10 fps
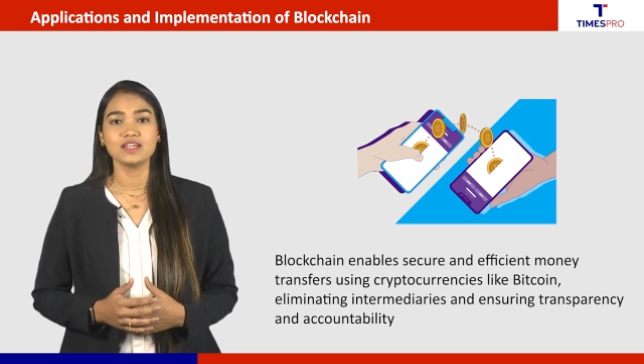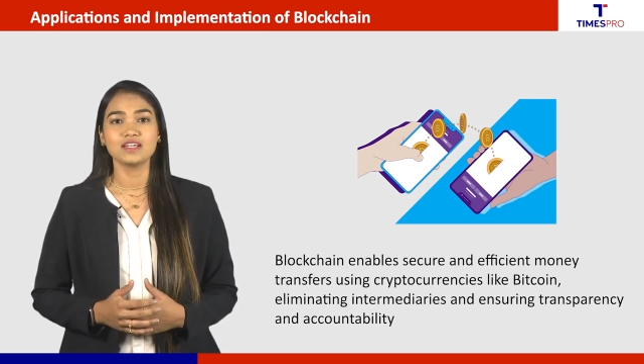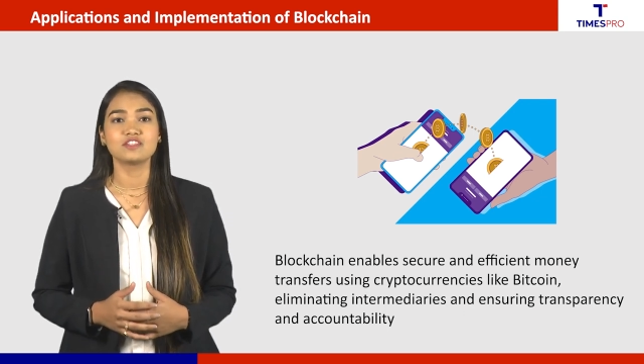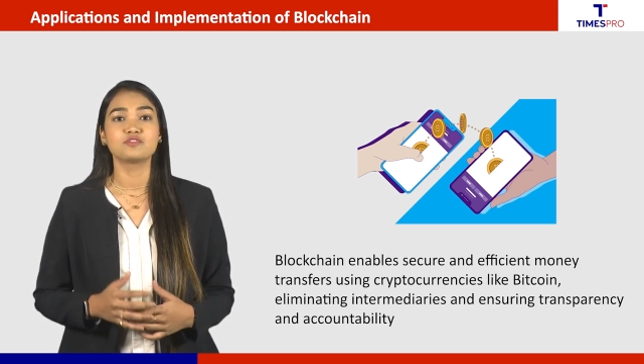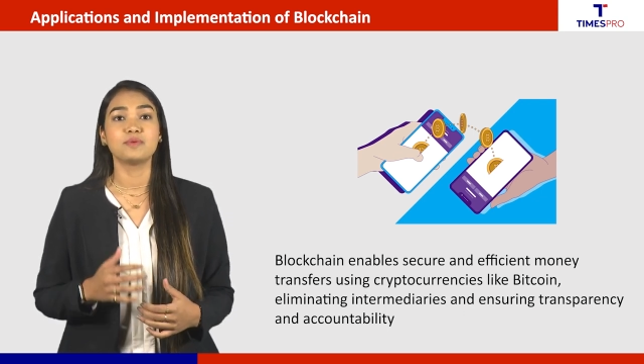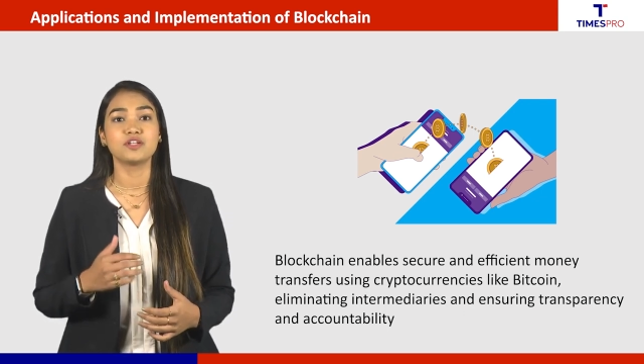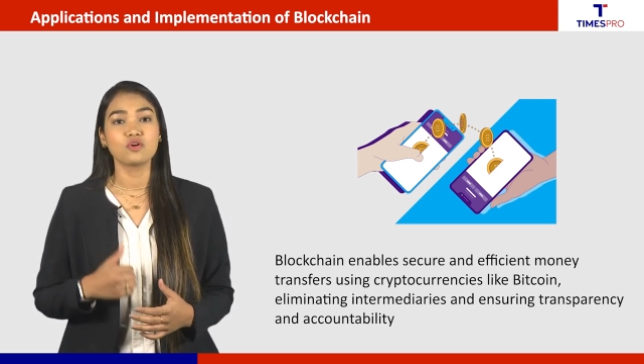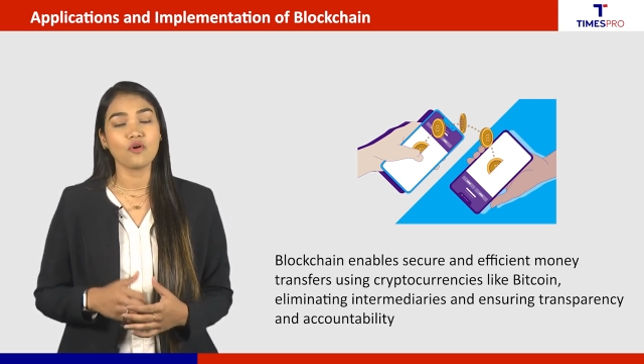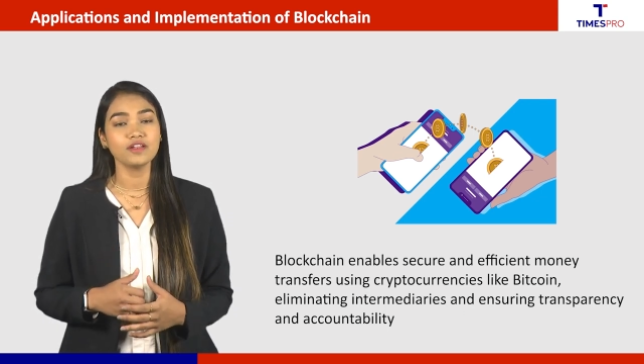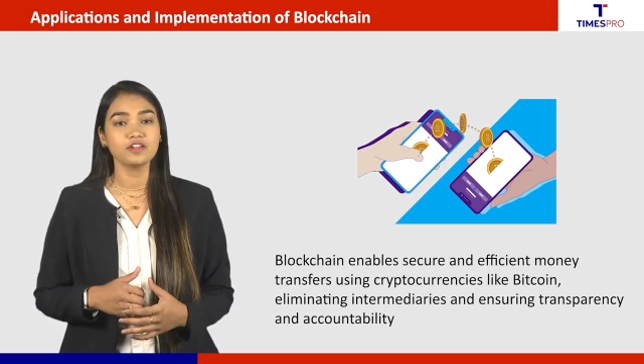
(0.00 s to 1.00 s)
is
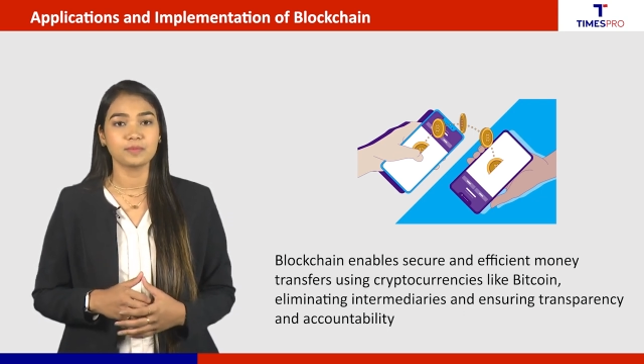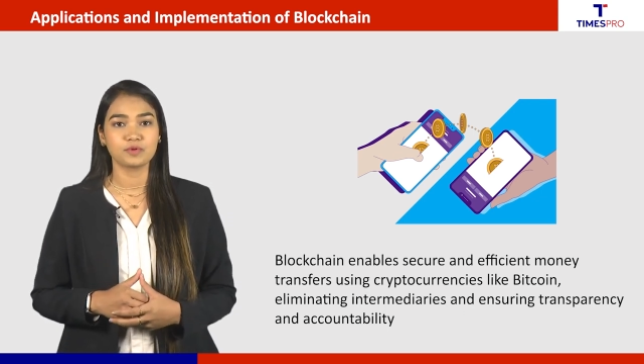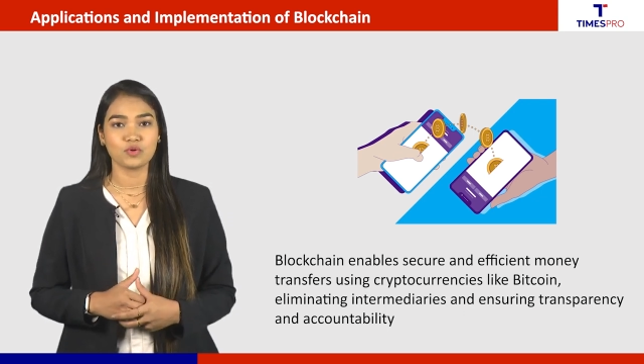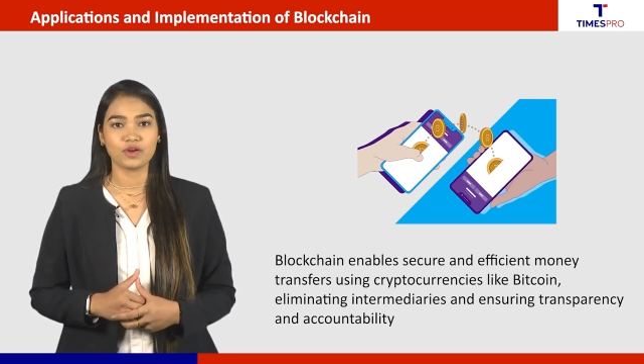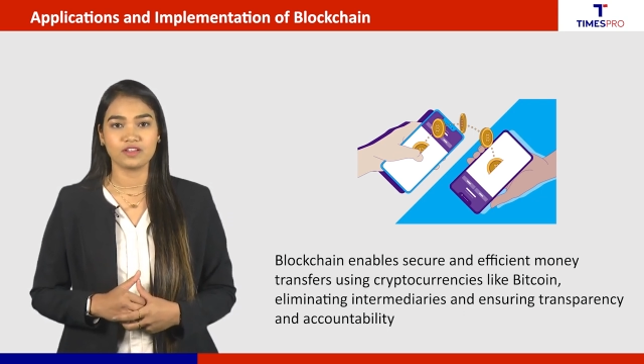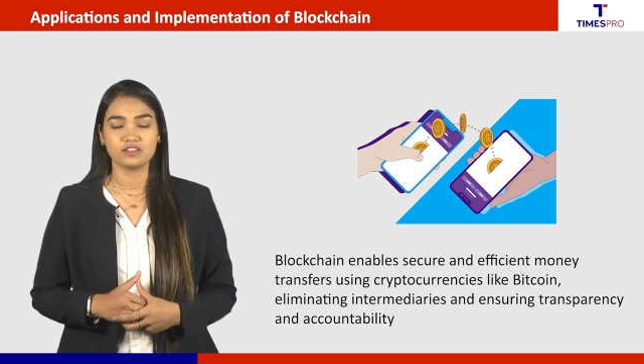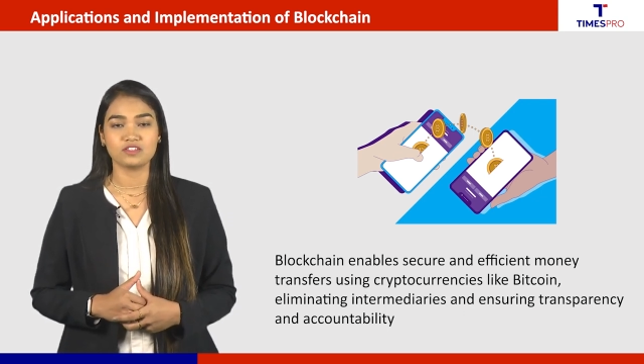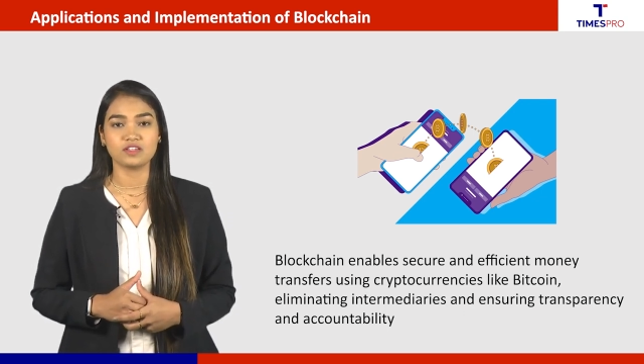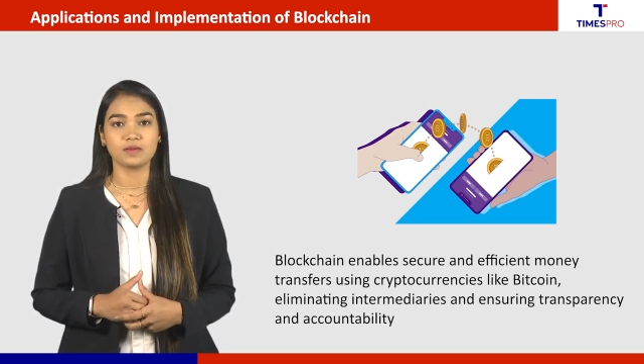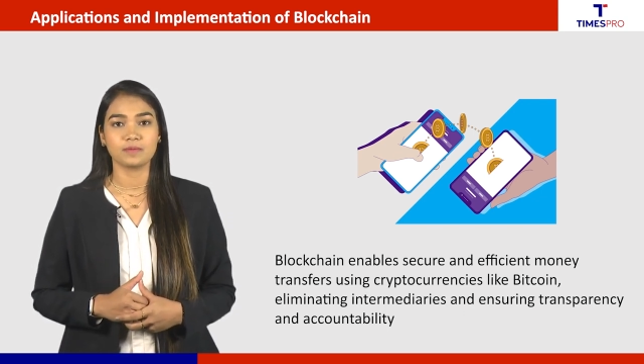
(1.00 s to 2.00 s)
Bitcoin
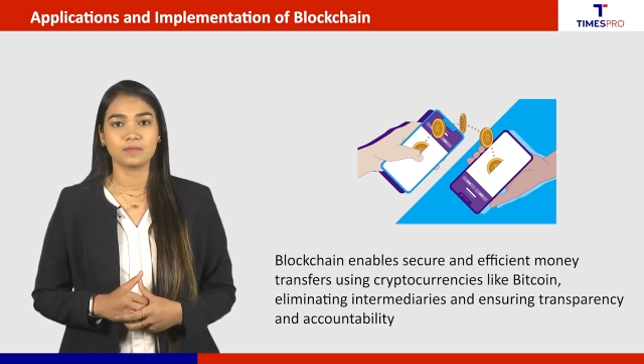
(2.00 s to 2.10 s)
cryptocurrency.